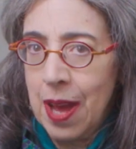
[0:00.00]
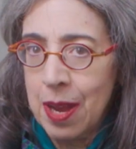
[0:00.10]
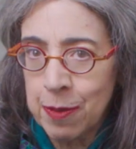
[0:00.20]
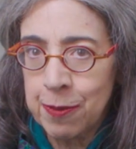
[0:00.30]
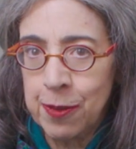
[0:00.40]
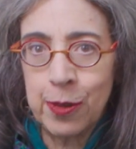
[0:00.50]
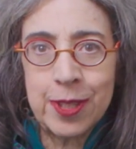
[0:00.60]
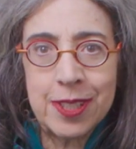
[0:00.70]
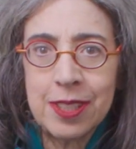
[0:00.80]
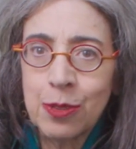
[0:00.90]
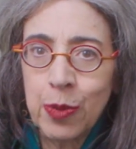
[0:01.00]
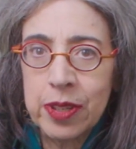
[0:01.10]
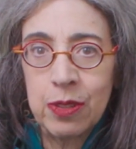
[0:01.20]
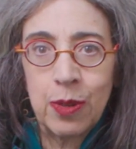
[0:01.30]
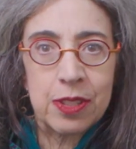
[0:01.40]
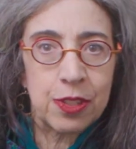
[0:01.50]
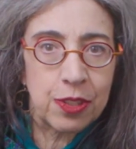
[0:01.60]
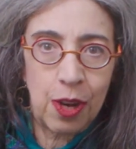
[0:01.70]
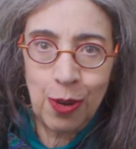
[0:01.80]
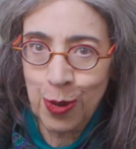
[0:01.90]
hyperfocus is when you are
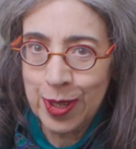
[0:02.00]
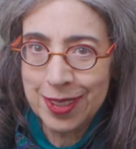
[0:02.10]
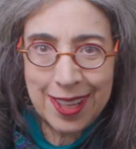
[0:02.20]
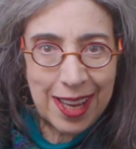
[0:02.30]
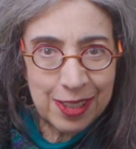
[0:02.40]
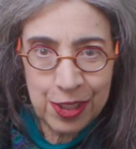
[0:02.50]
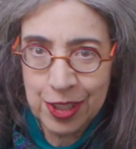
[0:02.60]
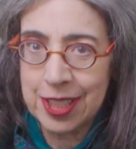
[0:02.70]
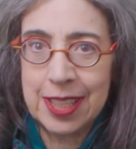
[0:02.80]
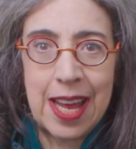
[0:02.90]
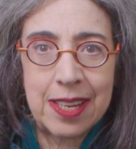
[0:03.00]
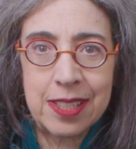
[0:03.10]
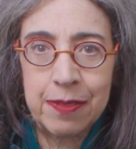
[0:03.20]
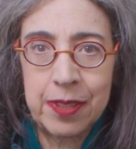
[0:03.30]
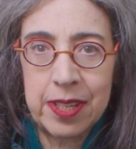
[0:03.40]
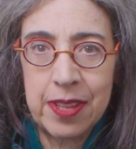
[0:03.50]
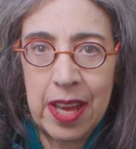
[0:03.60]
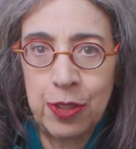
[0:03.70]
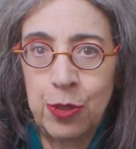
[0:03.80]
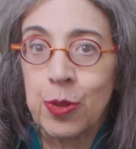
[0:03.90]
so engaged in an activity
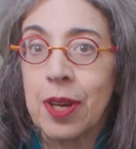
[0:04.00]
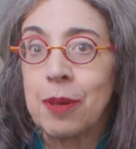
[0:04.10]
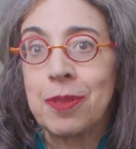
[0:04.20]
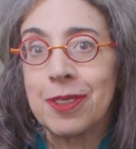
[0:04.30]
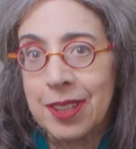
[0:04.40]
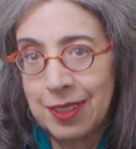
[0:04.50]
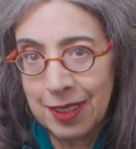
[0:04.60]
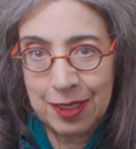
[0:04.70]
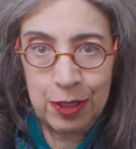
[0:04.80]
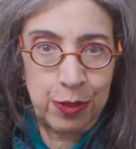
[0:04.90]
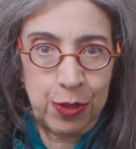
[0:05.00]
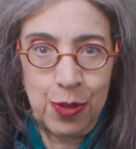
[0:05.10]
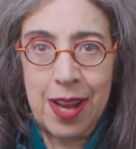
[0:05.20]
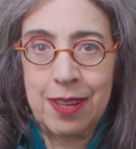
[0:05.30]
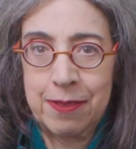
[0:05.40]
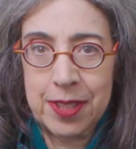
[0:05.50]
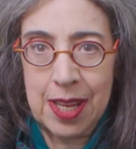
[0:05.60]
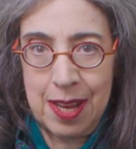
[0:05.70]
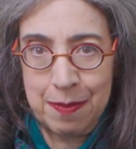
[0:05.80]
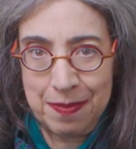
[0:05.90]
that you completely lose track of
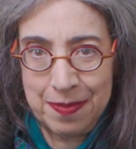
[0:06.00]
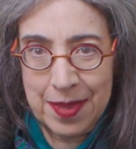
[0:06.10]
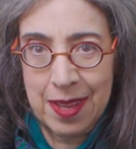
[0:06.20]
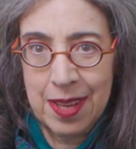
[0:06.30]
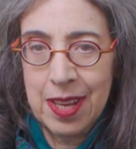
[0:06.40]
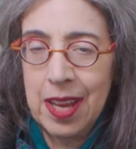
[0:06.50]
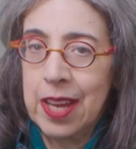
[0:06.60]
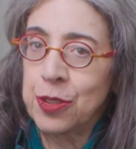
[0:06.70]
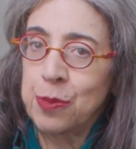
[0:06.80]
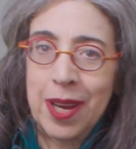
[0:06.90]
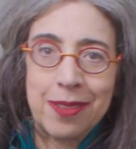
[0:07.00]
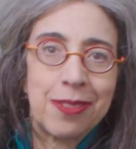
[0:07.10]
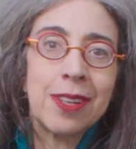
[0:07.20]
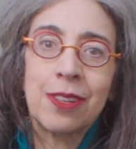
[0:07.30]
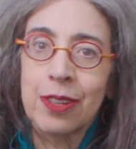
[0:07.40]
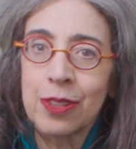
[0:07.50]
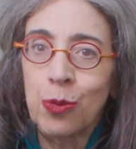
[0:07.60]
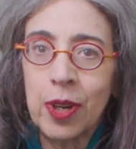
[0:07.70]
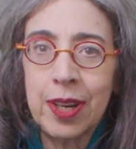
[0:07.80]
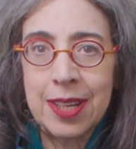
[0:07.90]
time. And you might think you're going to
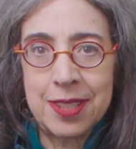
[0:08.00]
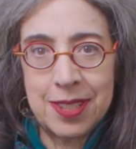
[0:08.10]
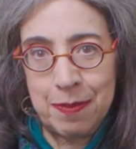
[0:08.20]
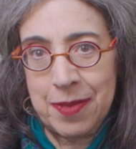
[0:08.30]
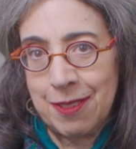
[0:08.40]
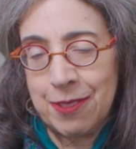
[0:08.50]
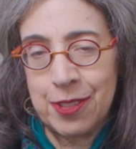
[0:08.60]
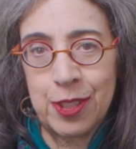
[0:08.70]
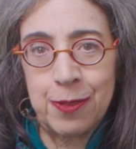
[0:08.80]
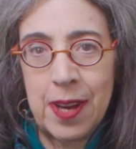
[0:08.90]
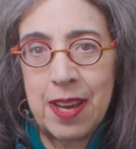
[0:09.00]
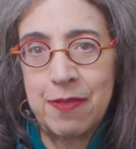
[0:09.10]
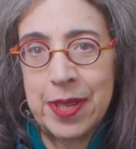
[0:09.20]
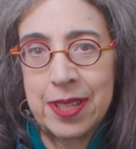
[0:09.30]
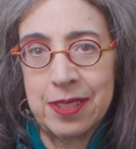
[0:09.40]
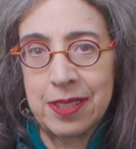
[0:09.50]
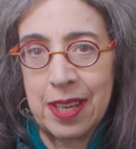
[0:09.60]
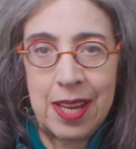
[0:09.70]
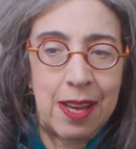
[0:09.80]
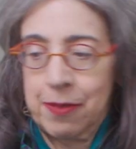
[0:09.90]
work on something for just 5 minutes,
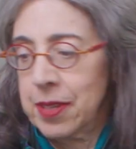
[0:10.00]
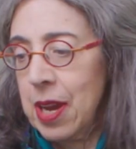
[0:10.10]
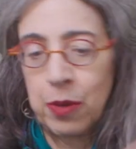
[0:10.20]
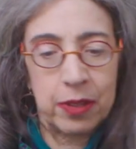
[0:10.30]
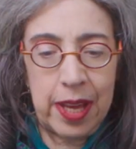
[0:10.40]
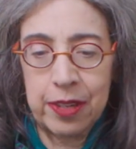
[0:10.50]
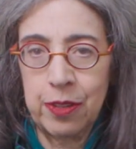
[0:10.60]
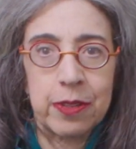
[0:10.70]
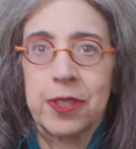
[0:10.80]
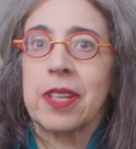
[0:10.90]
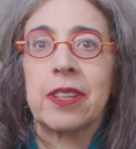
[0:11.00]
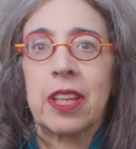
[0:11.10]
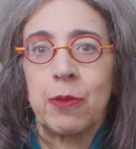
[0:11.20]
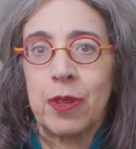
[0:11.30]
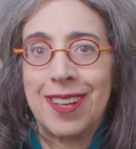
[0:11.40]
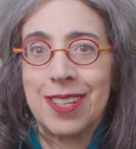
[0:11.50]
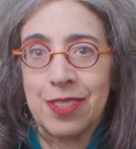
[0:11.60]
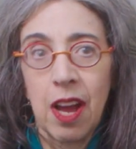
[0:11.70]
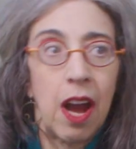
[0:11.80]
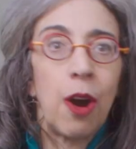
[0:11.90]
and half an hour later you suddenly realize,
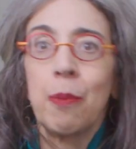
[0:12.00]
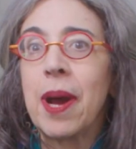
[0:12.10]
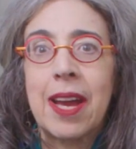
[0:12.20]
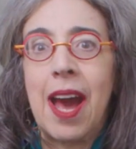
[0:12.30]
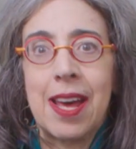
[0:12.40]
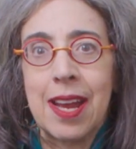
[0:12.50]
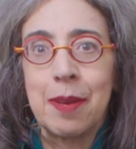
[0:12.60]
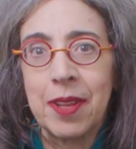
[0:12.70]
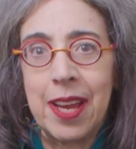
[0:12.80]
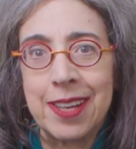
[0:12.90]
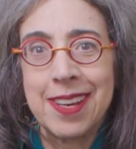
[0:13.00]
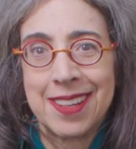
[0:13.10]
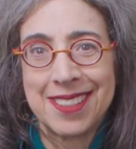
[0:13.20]
oh my God, I'm late,